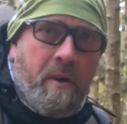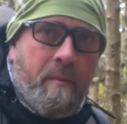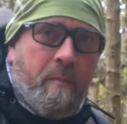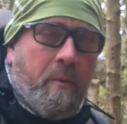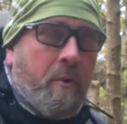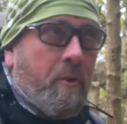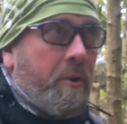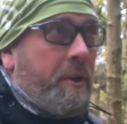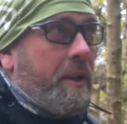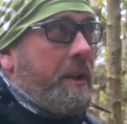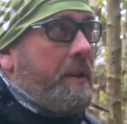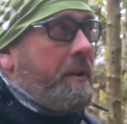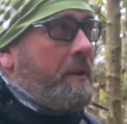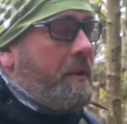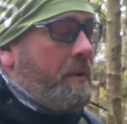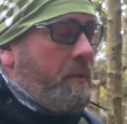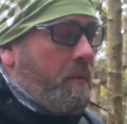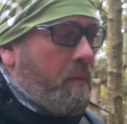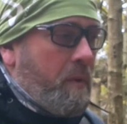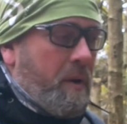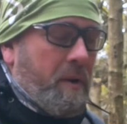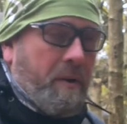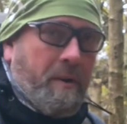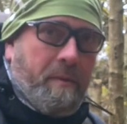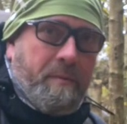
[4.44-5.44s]
morning,
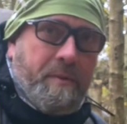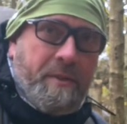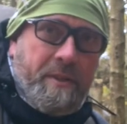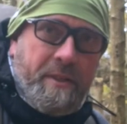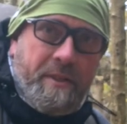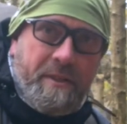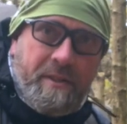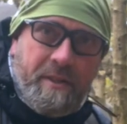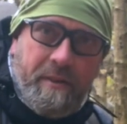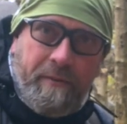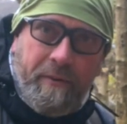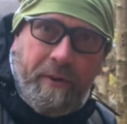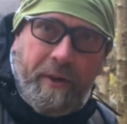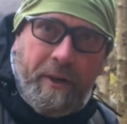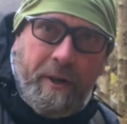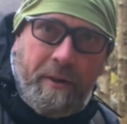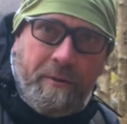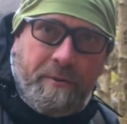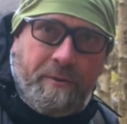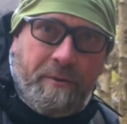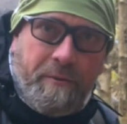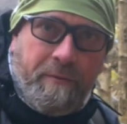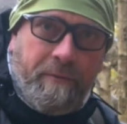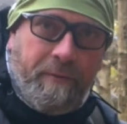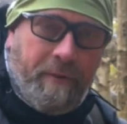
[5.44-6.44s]
welcome to the Suffolk
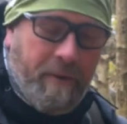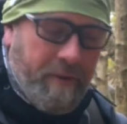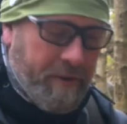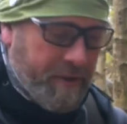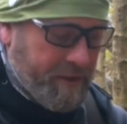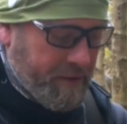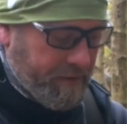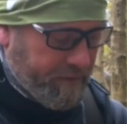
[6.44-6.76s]
Coastal Forest